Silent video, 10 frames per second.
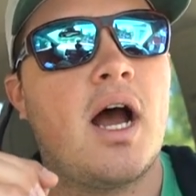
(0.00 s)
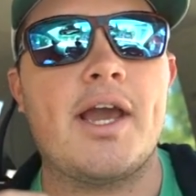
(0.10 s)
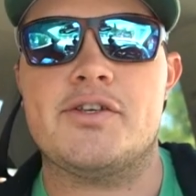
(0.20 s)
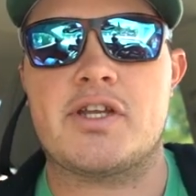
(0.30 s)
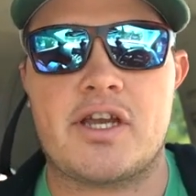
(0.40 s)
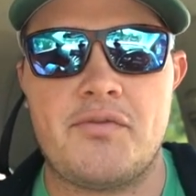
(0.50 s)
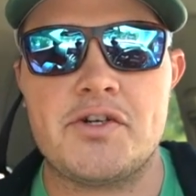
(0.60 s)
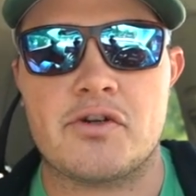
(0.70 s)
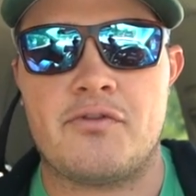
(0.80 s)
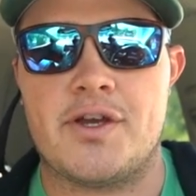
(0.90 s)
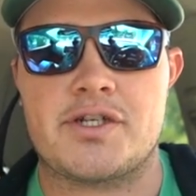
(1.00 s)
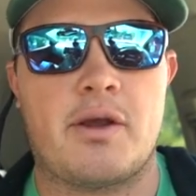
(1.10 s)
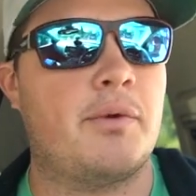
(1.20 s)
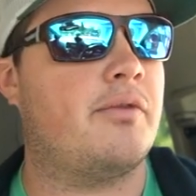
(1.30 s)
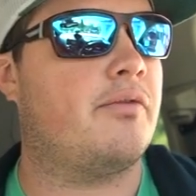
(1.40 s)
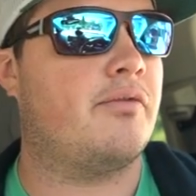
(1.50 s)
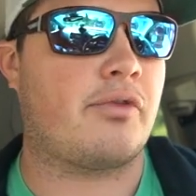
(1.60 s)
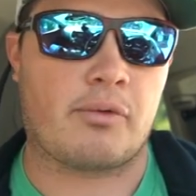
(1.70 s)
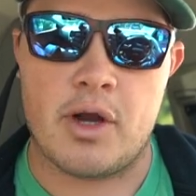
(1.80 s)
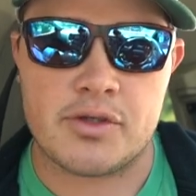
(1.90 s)
I used to conventional fish. I would
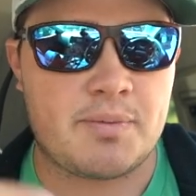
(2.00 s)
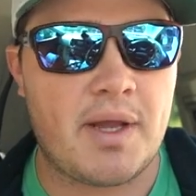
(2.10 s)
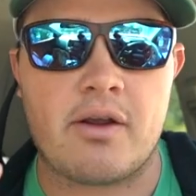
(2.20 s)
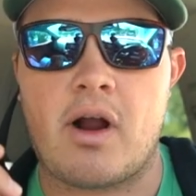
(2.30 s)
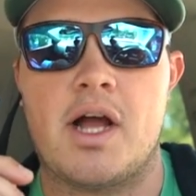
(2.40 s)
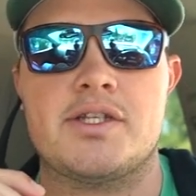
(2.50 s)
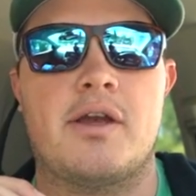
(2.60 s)
throw spinning rods.